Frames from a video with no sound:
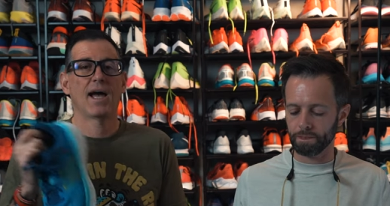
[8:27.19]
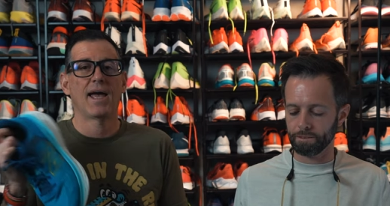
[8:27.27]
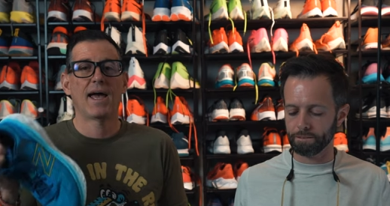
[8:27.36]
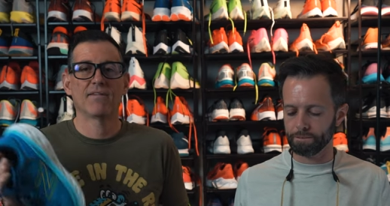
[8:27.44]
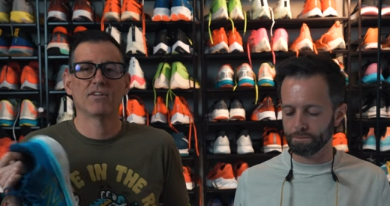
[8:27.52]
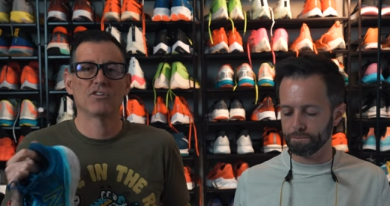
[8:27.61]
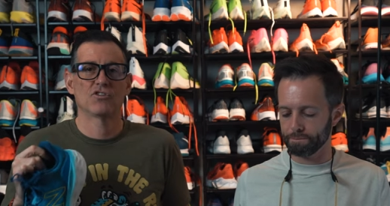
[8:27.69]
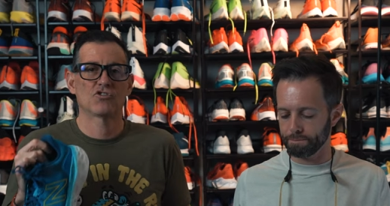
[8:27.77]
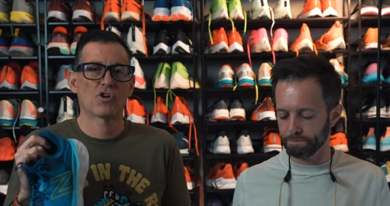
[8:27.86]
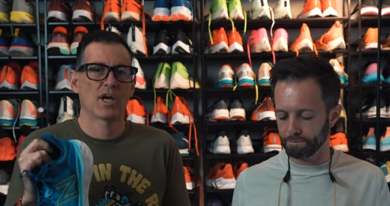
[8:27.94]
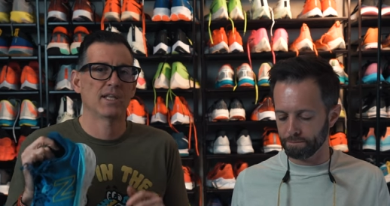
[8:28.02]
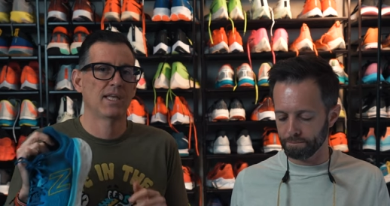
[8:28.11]
Speaker 1: I
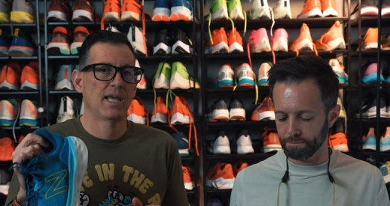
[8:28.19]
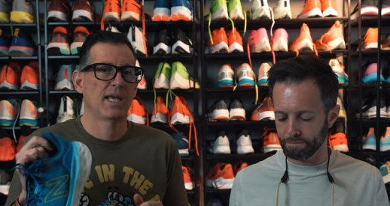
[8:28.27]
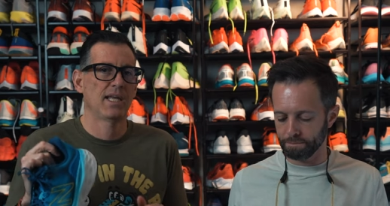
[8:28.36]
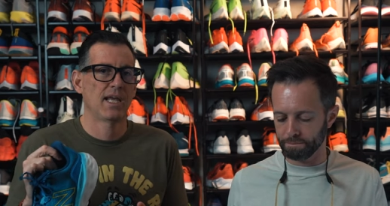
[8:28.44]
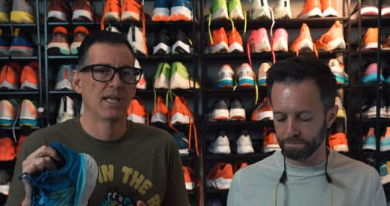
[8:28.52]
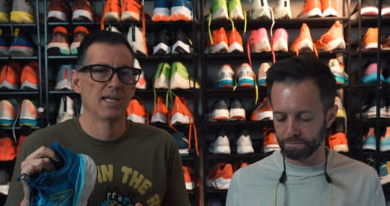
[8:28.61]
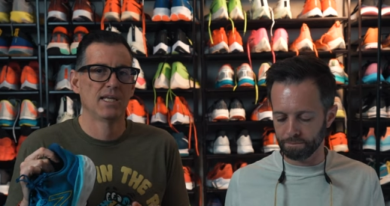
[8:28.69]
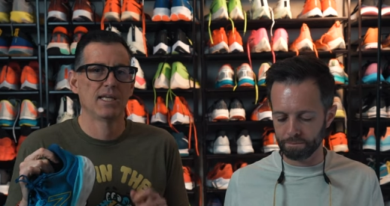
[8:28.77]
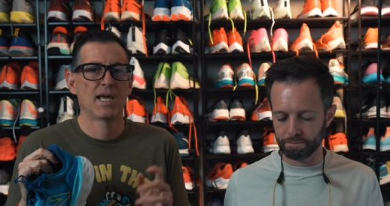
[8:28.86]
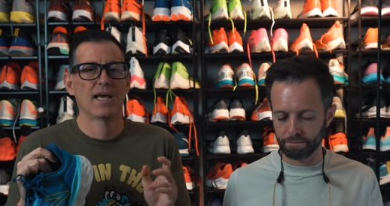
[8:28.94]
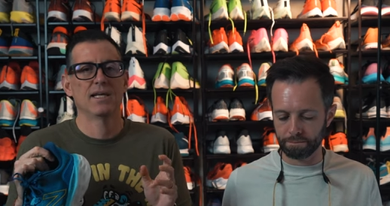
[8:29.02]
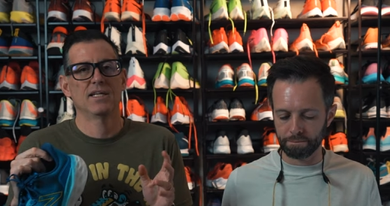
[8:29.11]
haven't tried the 880
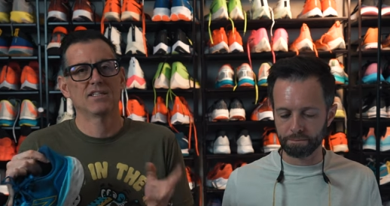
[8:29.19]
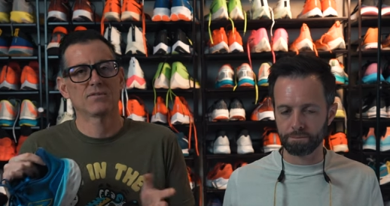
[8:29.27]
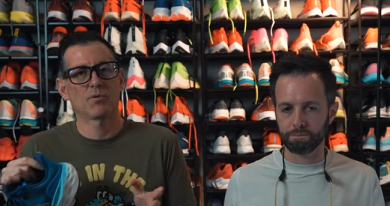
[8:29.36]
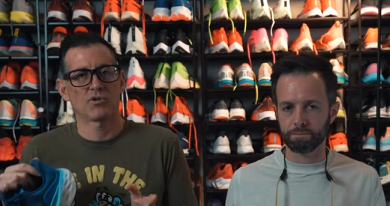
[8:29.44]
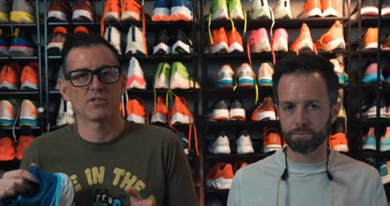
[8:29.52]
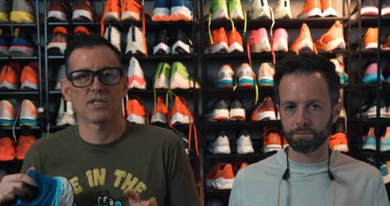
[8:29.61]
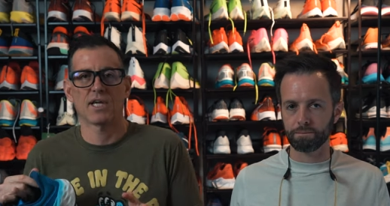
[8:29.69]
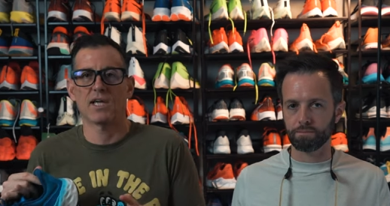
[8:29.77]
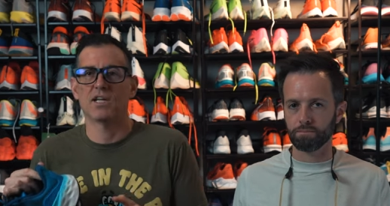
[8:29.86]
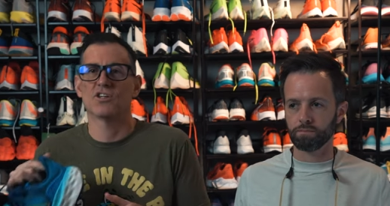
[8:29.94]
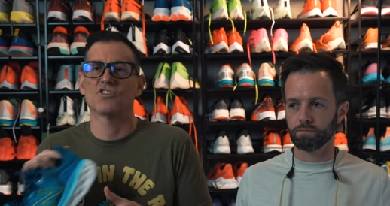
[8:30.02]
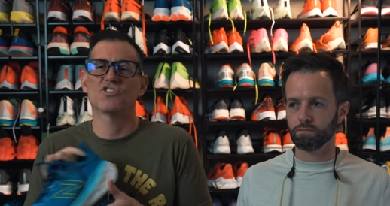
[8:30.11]
yet. It's supposed to get here